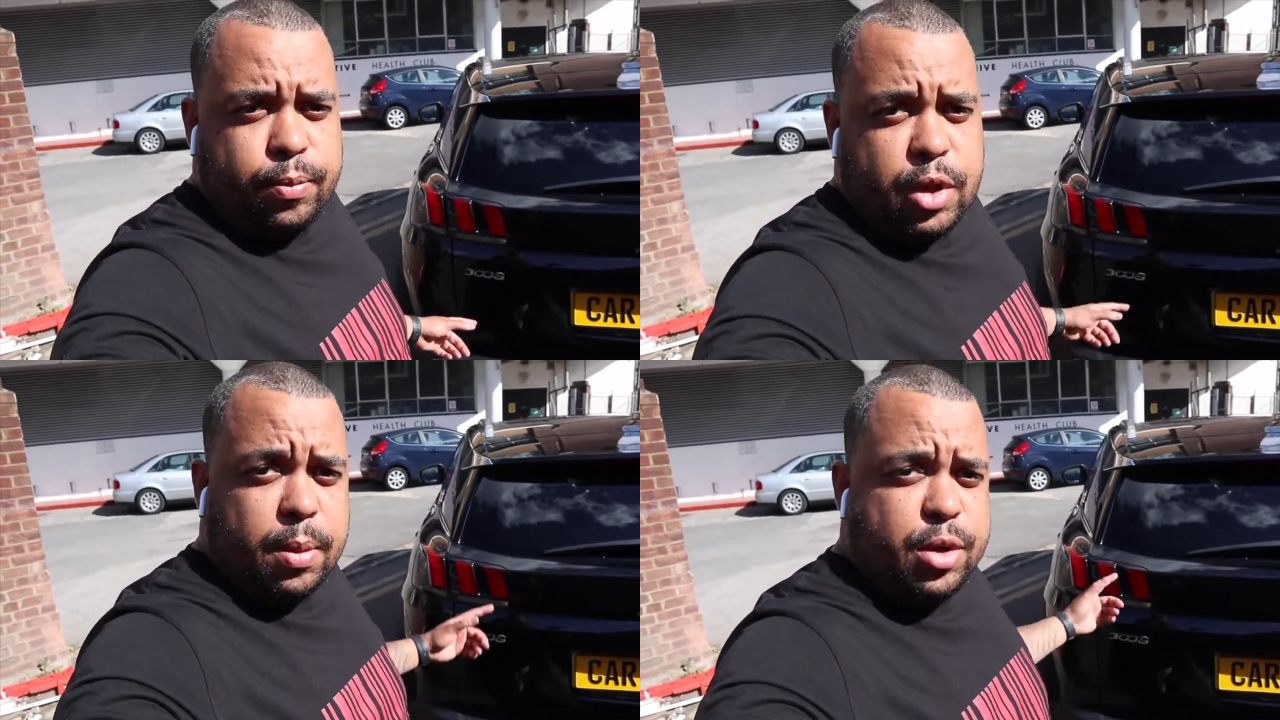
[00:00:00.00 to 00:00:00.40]

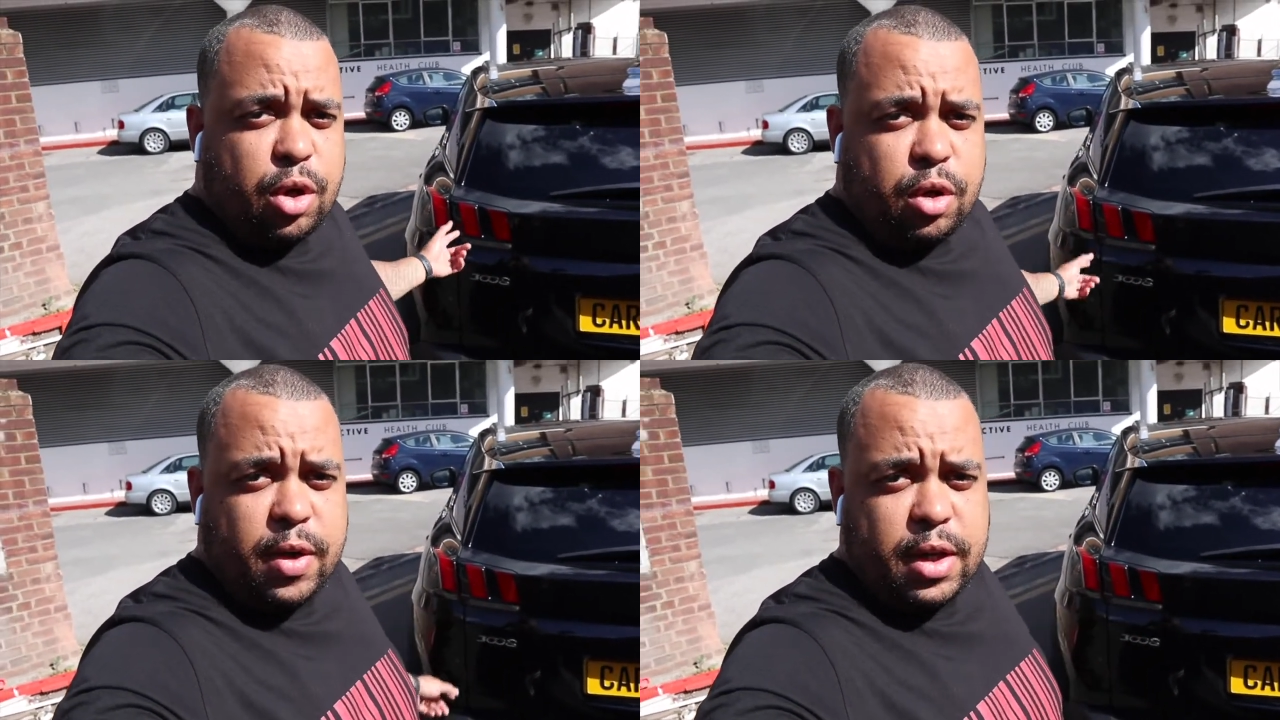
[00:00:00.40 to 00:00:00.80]
So let me
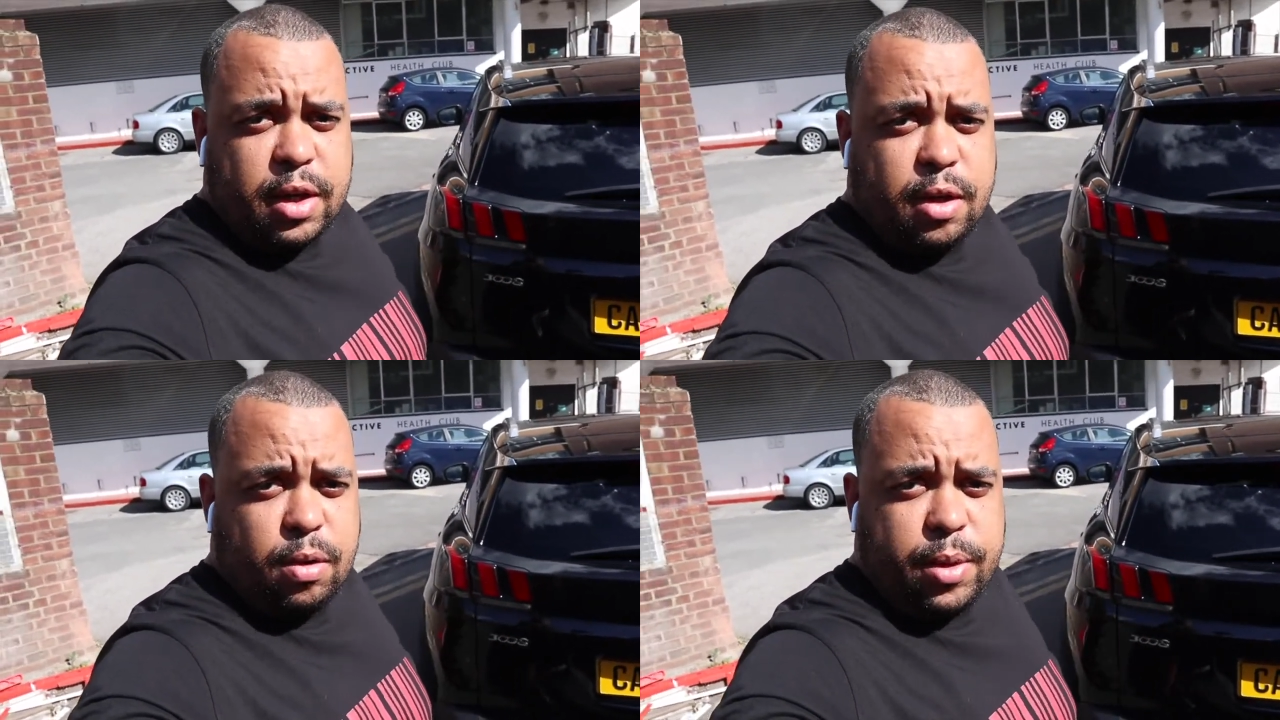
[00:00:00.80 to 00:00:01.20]
show you around
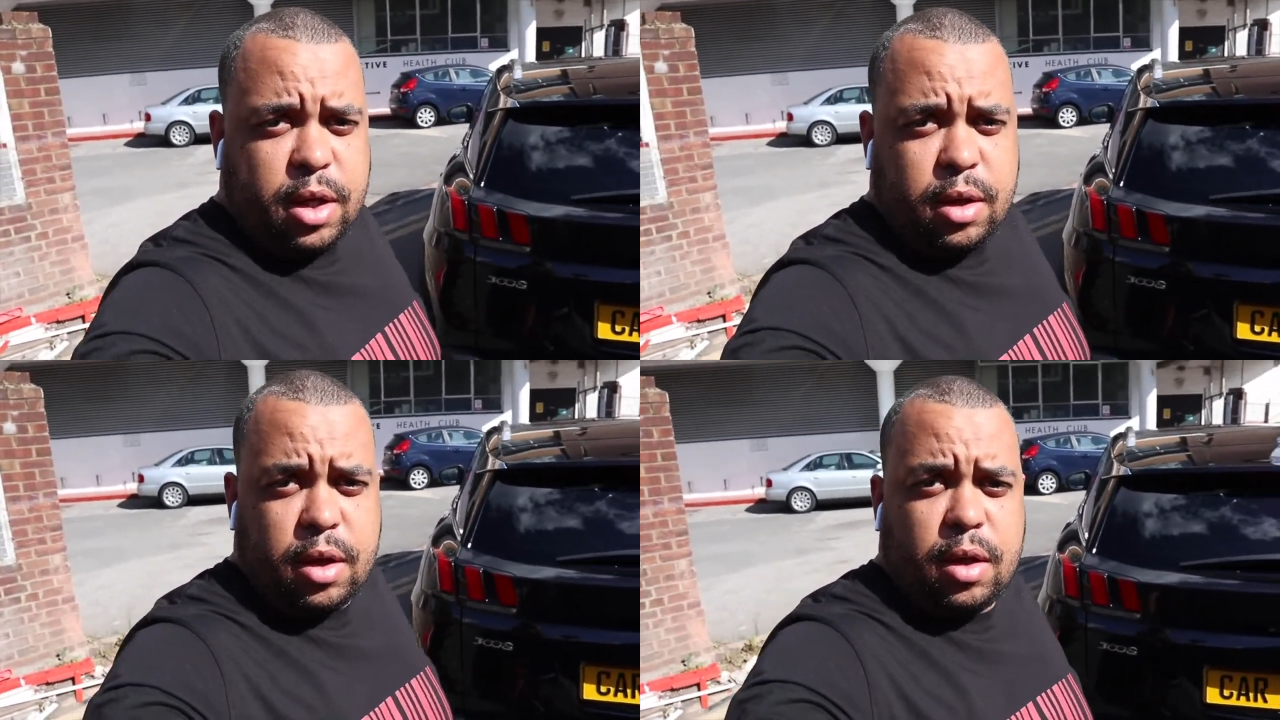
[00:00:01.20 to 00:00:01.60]
it a little
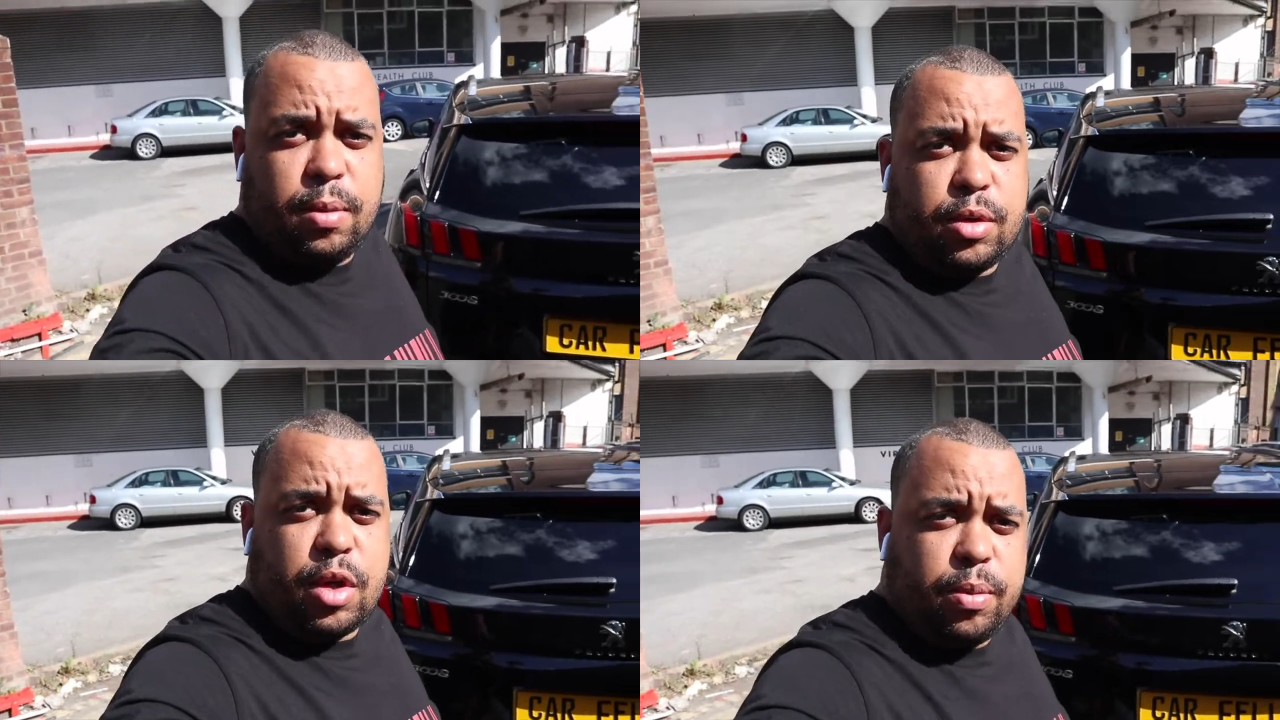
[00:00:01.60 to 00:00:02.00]
bit and
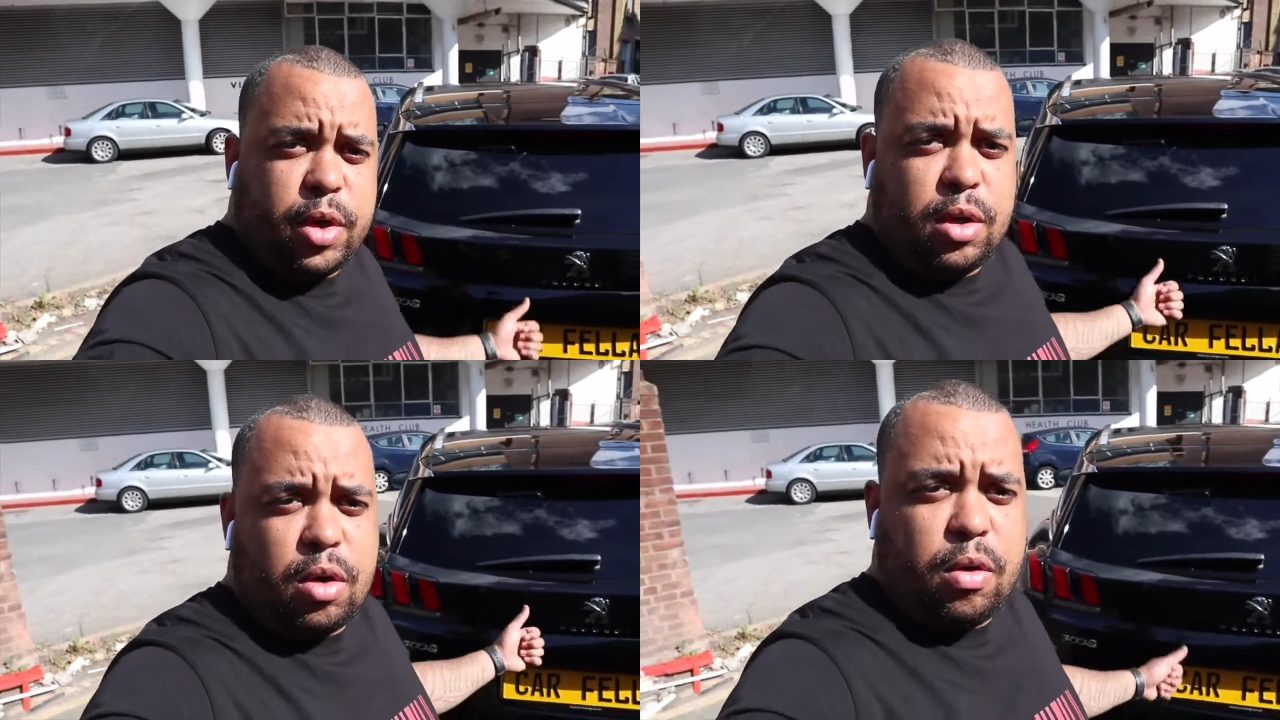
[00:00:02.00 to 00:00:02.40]
then we'll jump
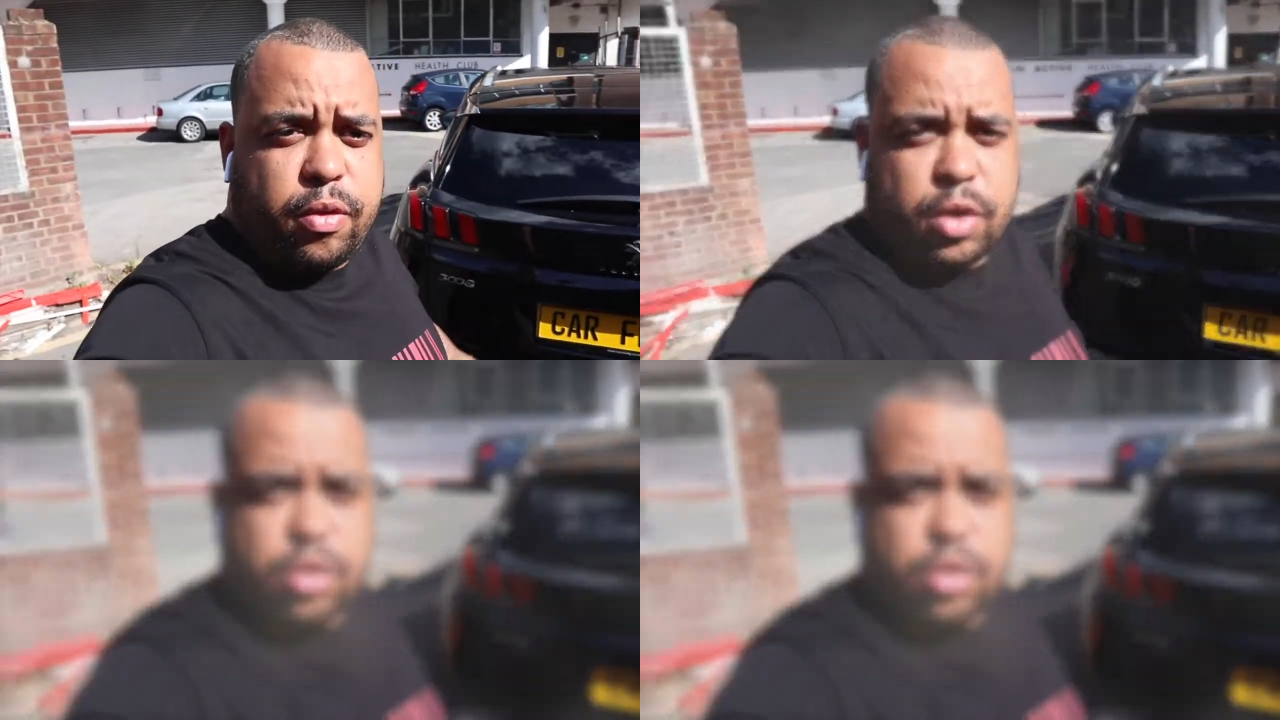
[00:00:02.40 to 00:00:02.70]
in, go for a